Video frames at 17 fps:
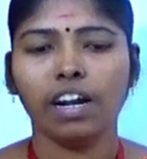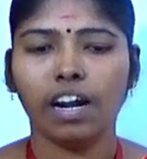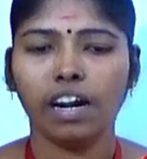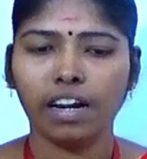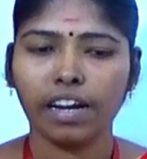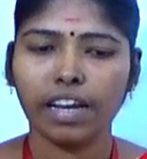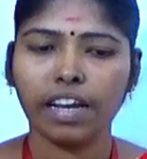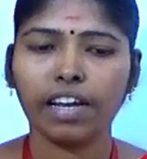
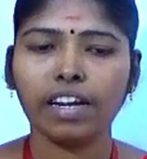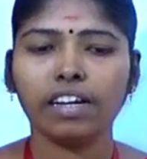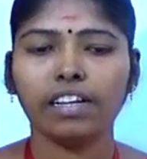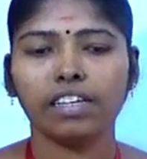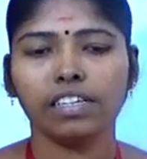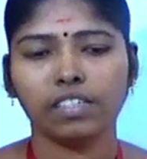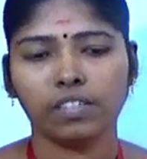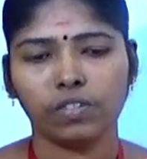
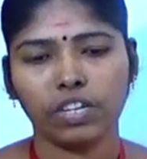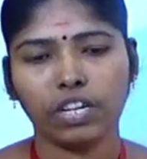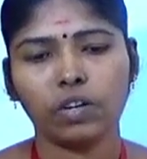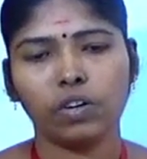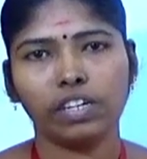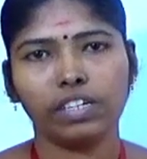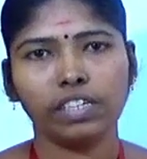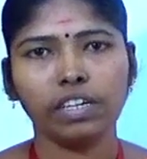rear is
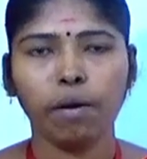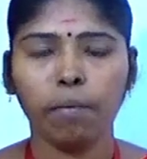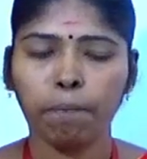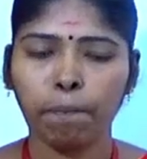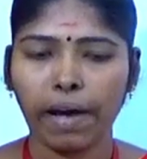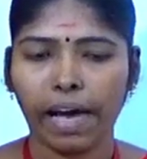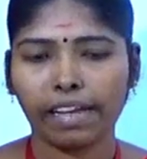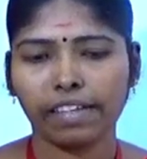equal to
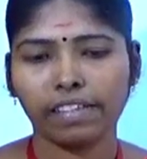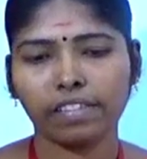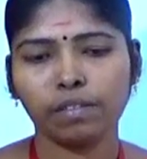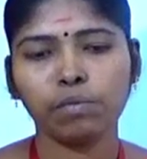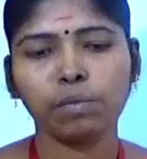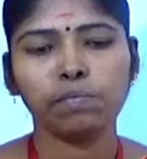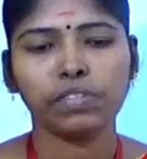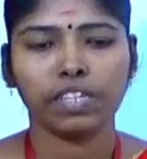
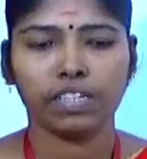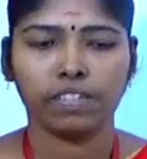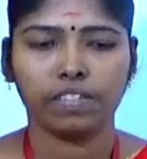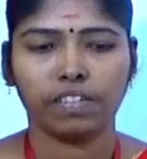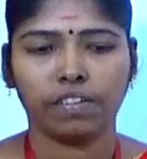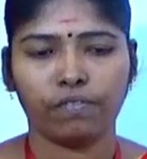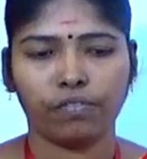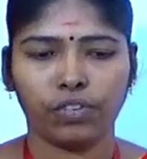maximum
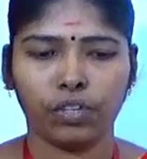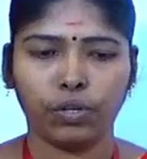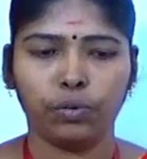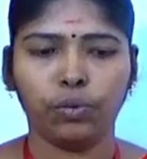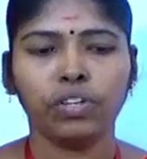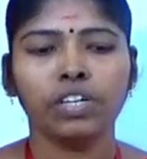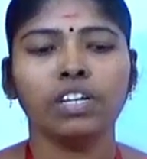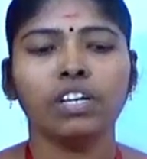size of
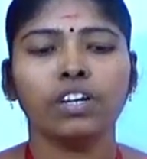queue.